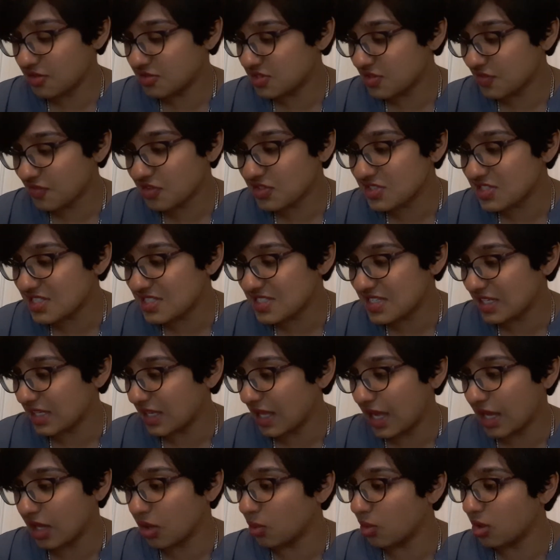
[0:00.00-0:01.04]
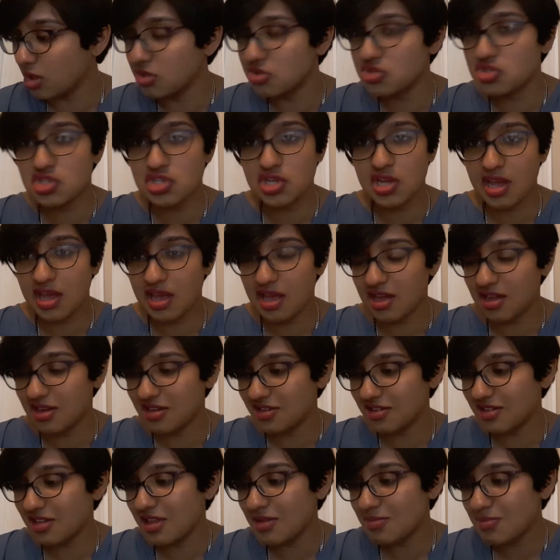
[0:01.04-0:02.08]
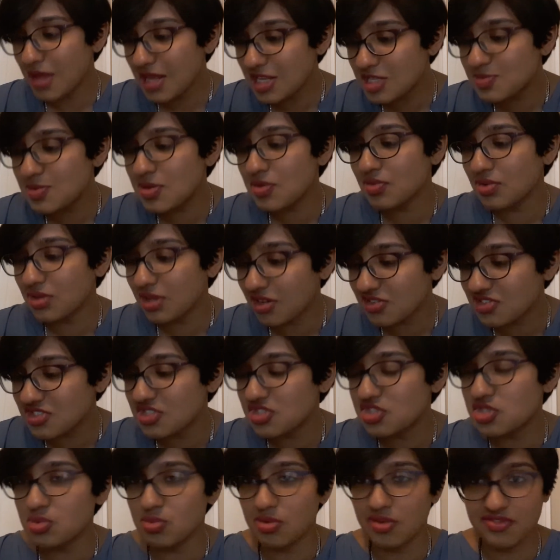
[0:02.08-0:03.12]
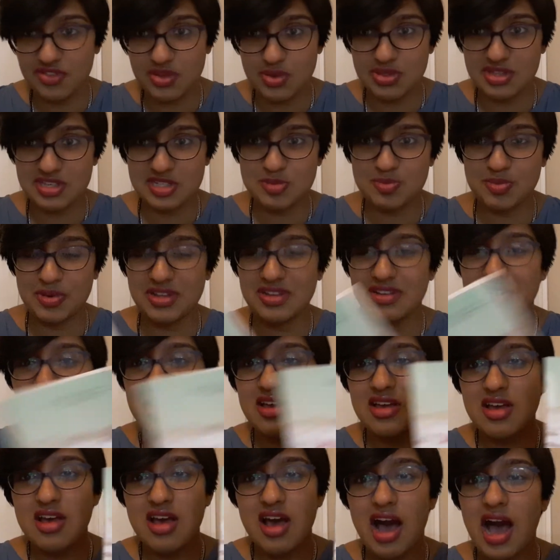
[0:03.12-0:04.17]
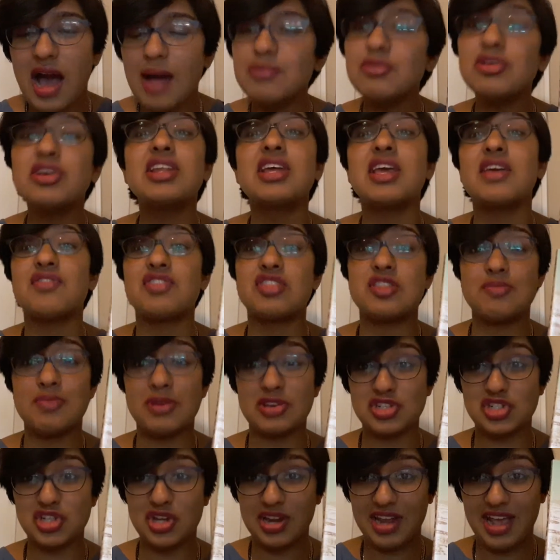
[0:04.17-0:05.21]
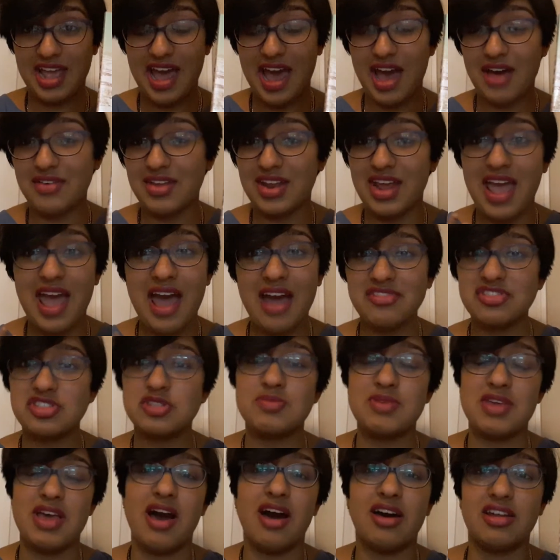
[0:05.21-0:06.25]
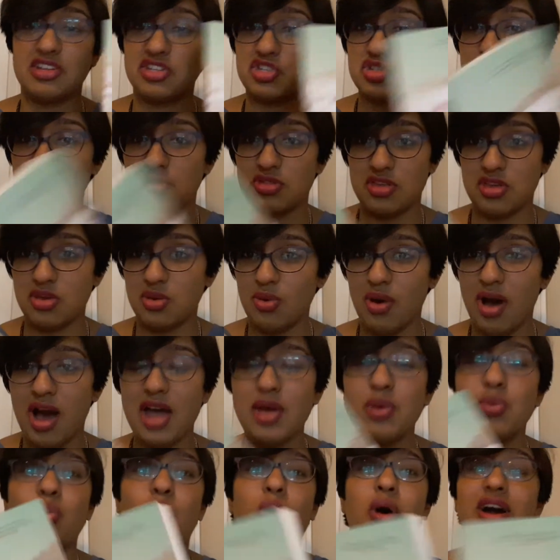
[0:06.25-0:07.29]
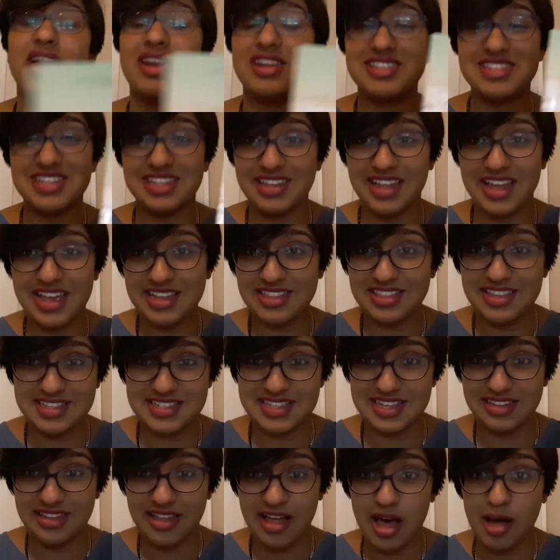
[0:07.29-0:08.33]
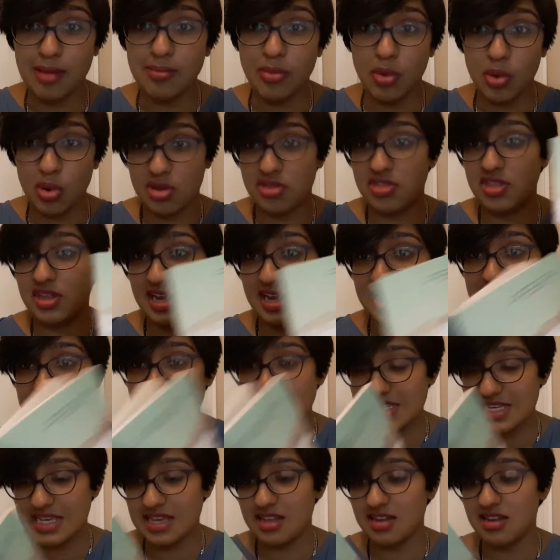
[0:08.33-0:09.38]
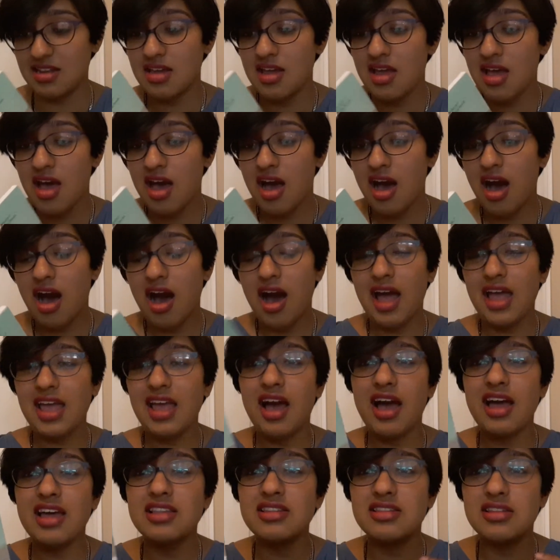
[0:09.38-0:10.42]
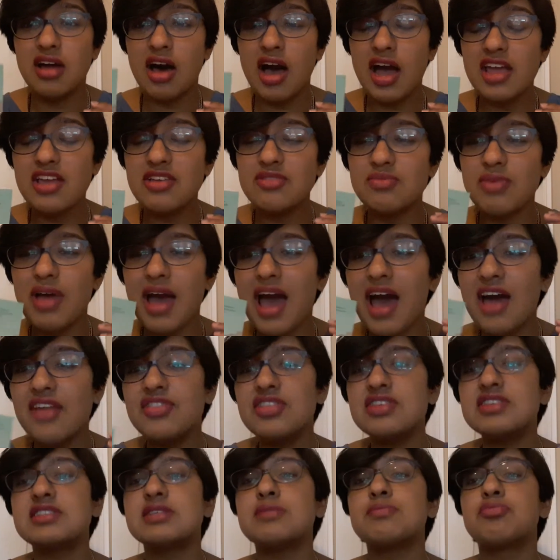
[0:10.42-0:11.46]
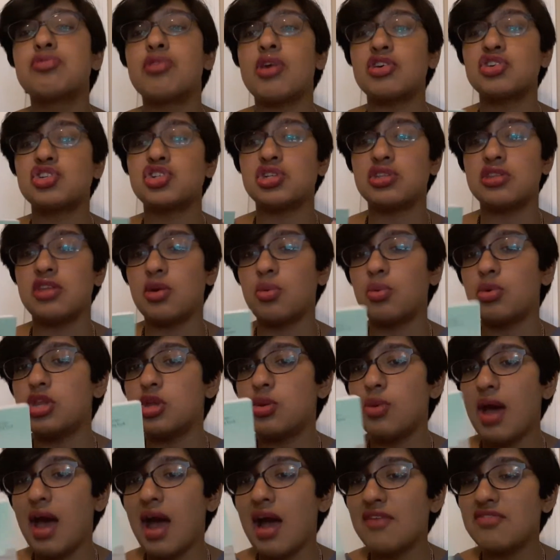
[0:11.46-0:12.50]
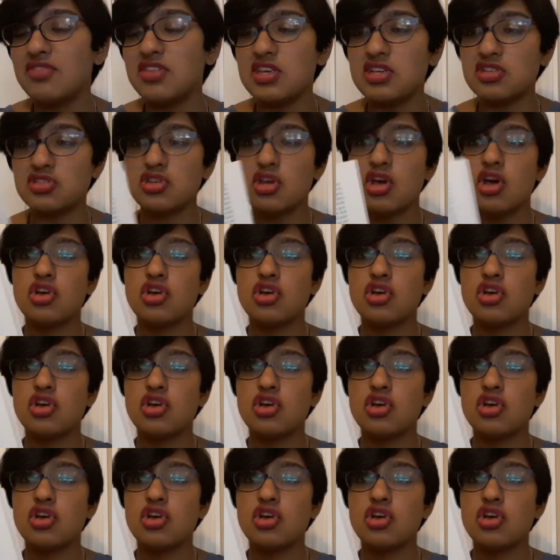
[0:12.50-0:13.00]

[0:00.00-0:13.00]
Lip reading: differences in language, and it makes me reluctant to review this, but I'm going to give it the best shot I have, and I have to be honest with you. I wanted to like this a lot more I did. I had this impression that when you have these